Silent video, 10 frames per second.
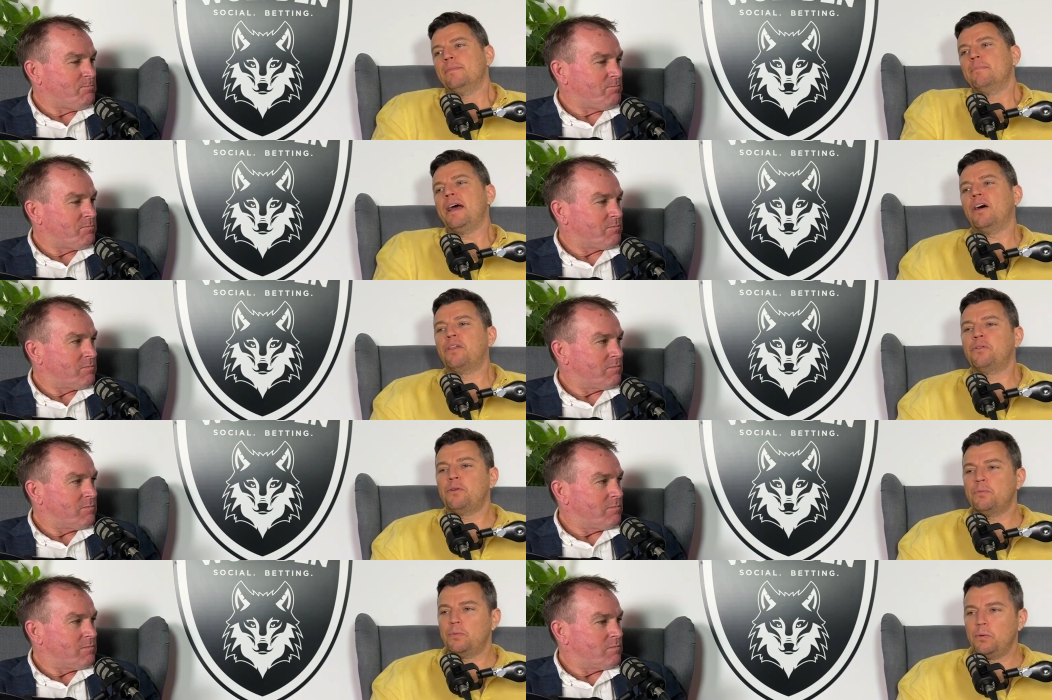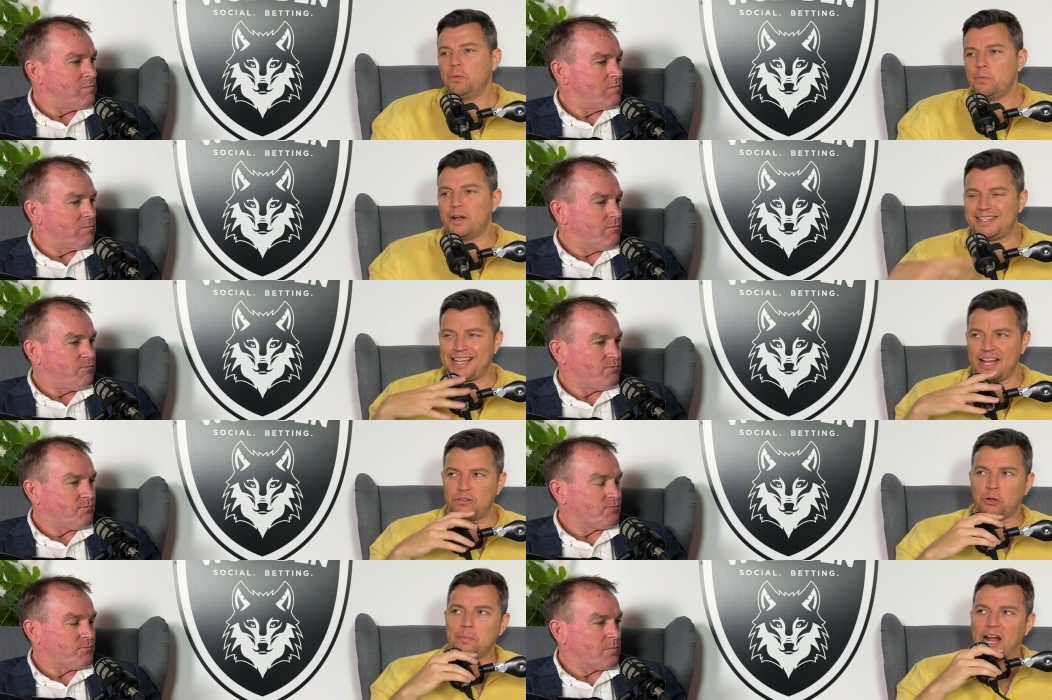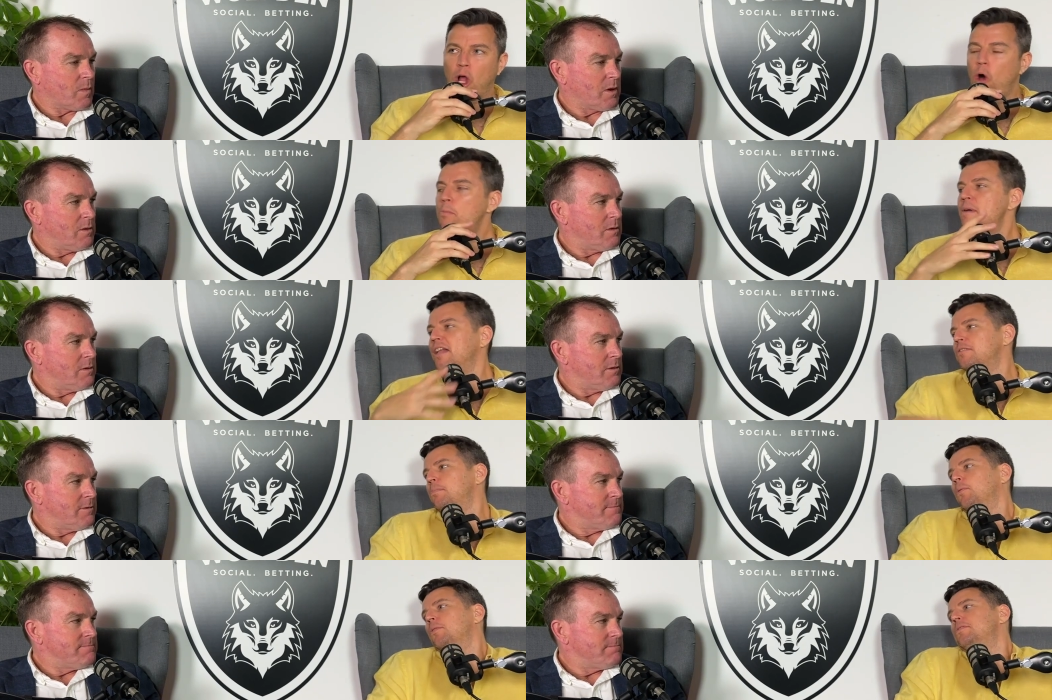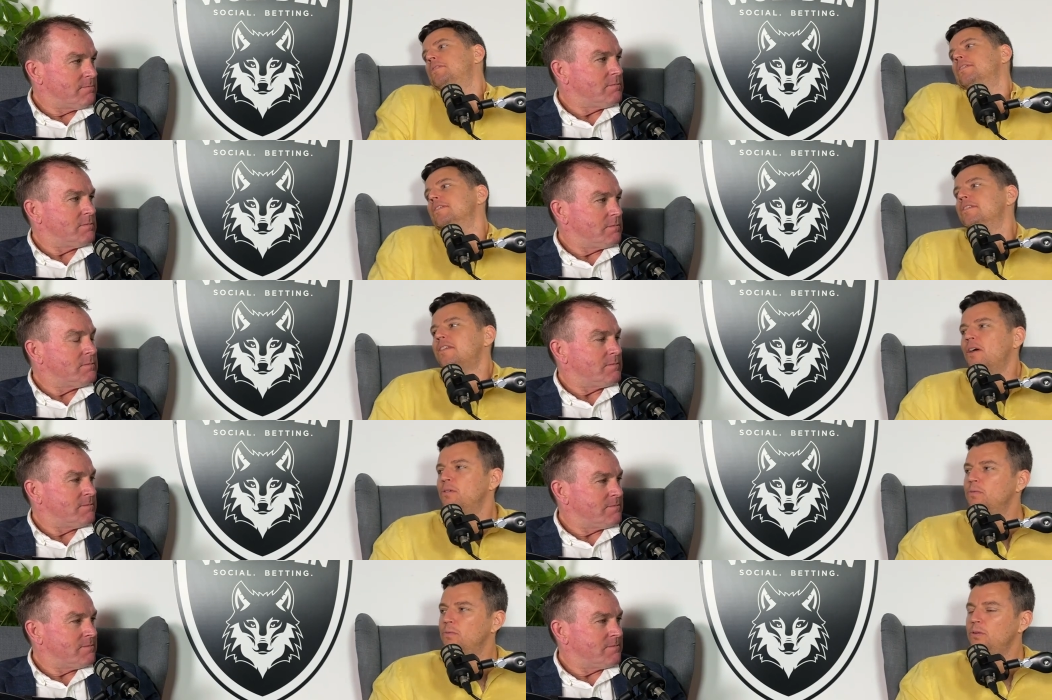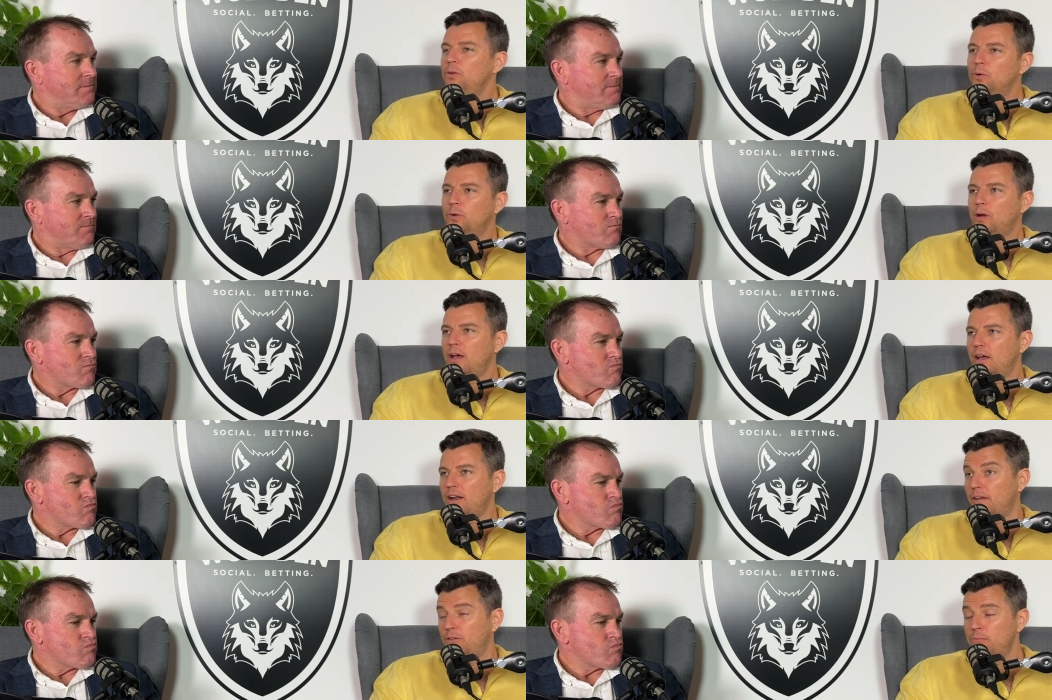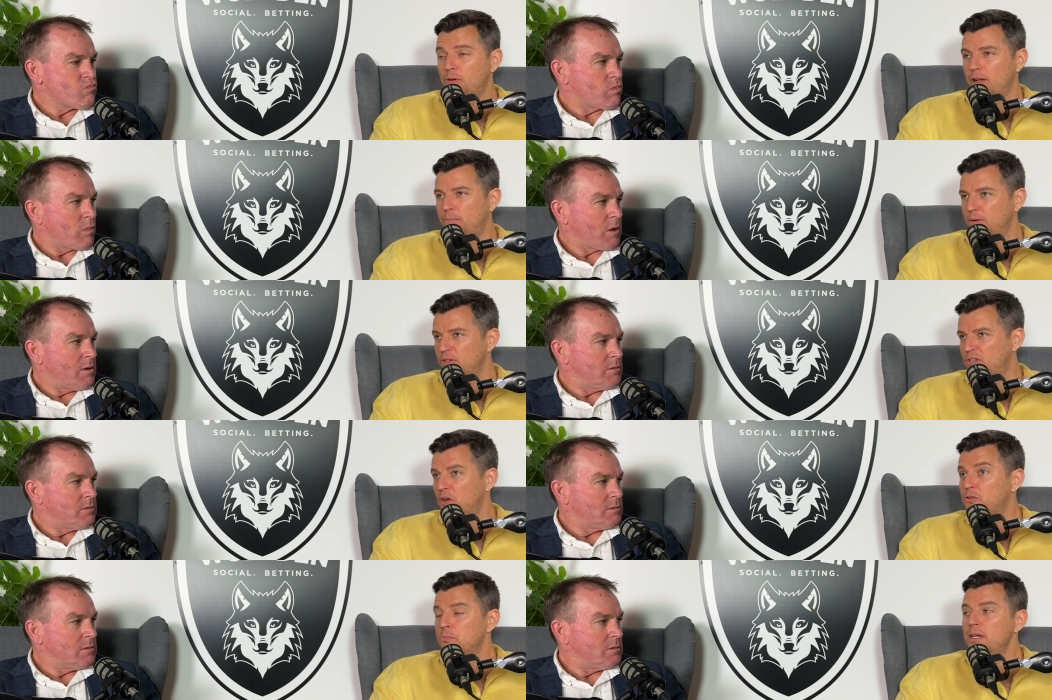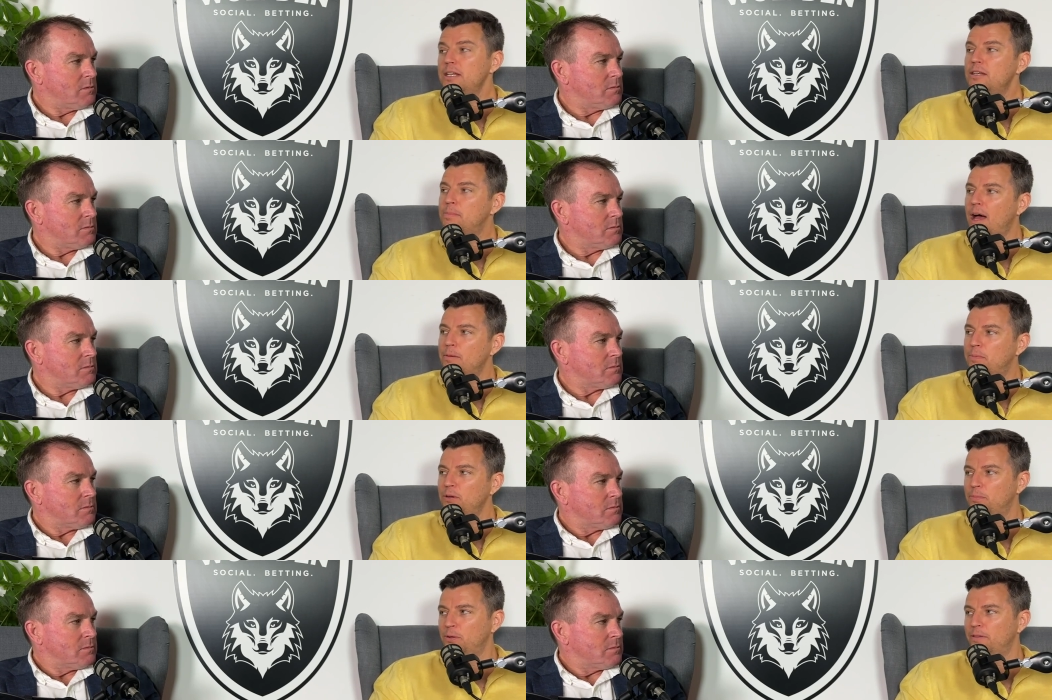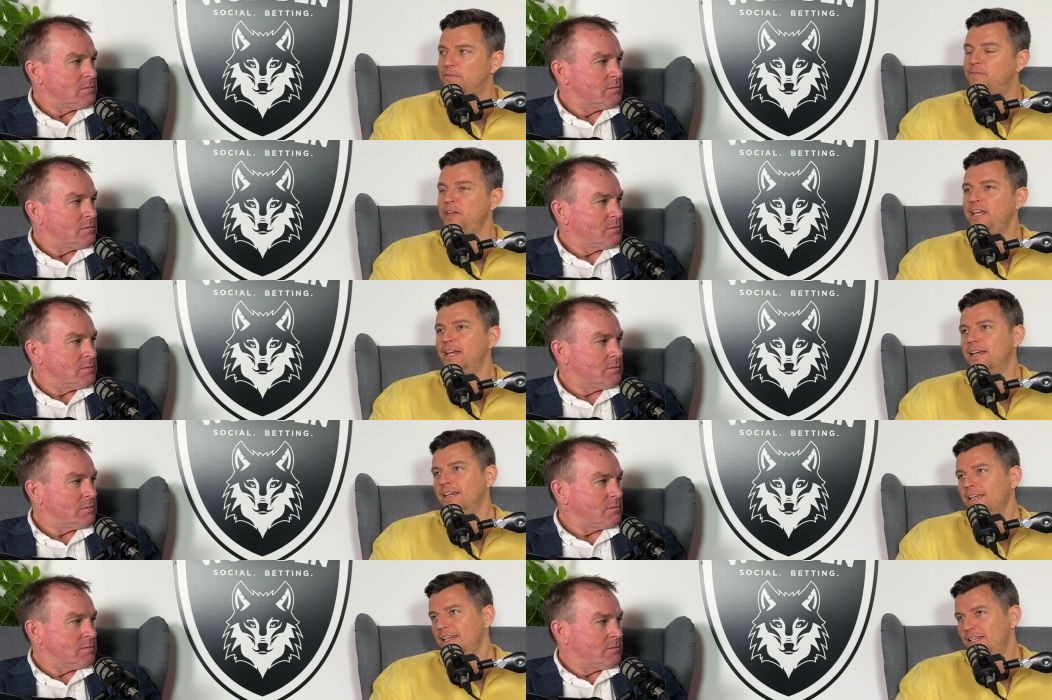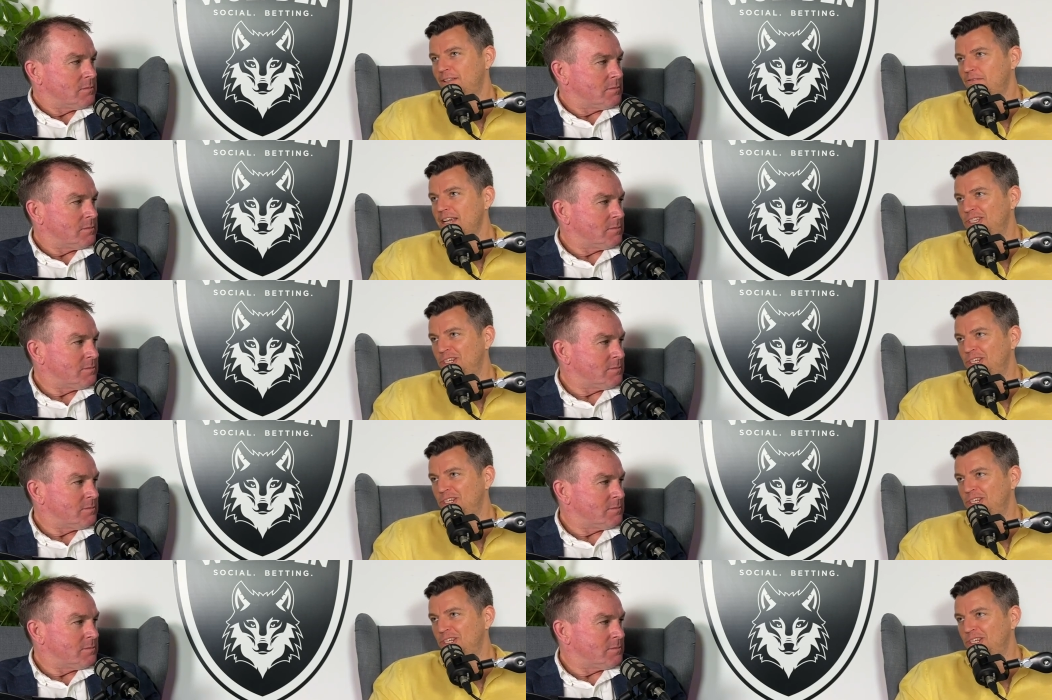Speaker 1: but I thought we might start talking about combat sports. So your, I don't know if you put up or your social media department, but you put the fear into the racing